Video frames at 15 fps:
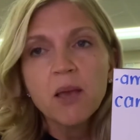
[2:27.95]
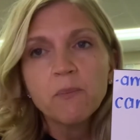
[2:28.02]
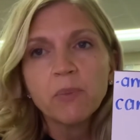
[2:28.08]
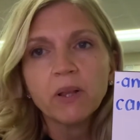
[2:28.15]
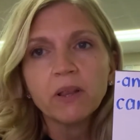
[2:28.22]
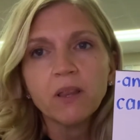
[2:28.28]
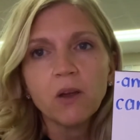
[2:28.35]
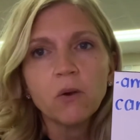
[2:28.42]

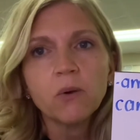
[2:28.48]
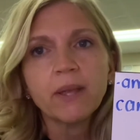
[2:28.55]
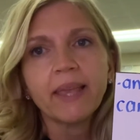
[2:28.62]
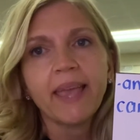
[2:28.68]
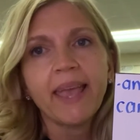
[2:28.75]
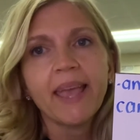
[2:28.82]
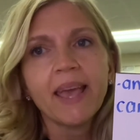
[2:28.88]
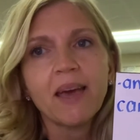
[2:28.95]
Below
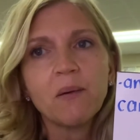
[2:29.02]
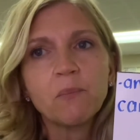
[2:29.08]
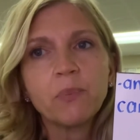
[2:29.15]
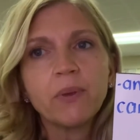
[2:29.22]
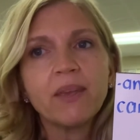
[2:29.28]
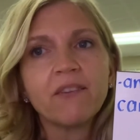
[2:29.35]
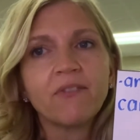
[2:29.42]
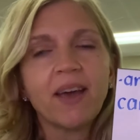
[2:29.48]
camp,
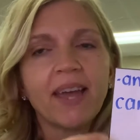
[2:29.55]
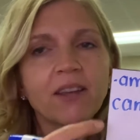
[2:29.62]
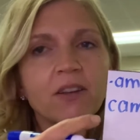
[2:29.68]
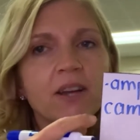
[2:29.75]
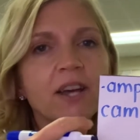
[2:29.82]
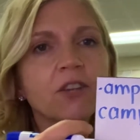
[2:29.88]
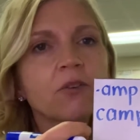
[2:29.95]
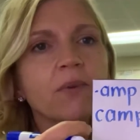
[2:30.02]
if I know
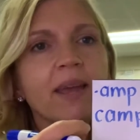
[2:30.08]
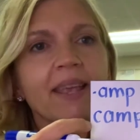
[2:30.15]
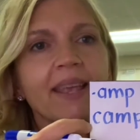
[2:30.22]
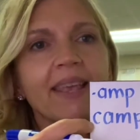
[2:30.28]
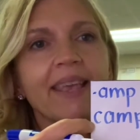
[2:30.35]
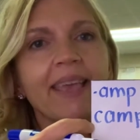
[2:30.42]
how to write